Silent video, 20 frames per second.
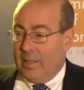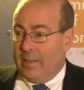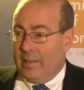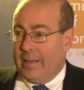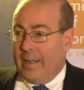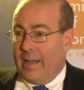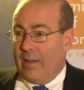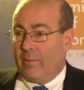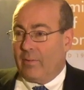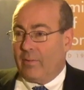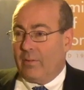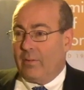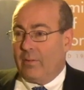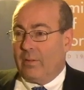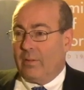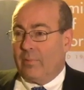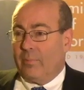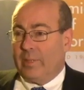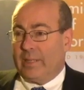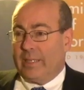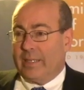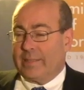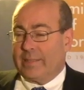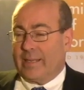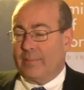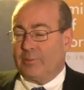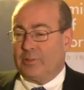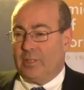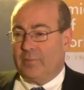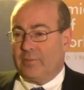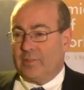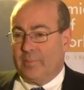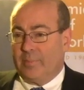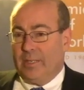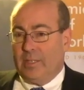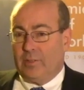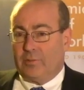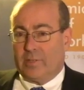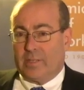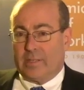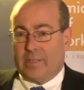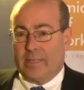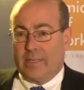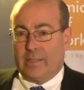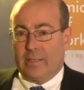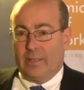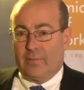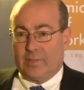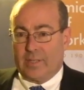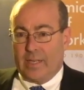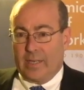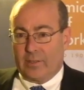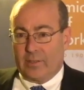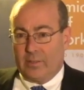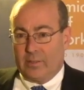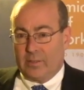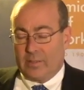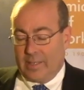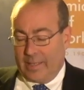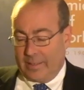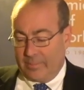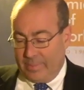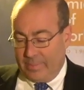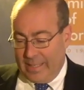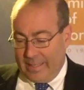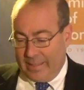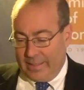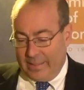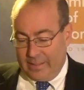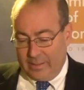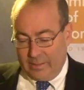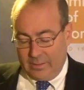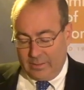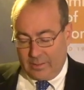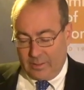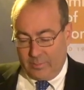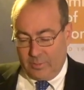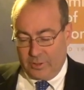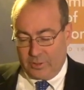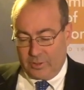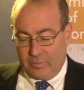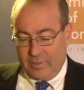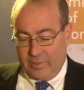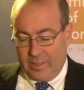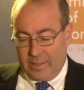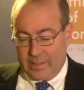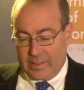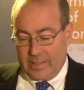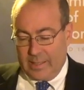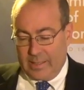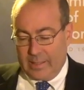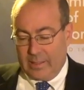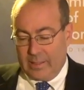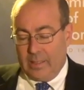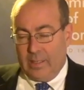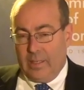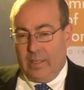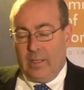Now, with the exception of some interest-sensitive sectors like banking, commercial real estate,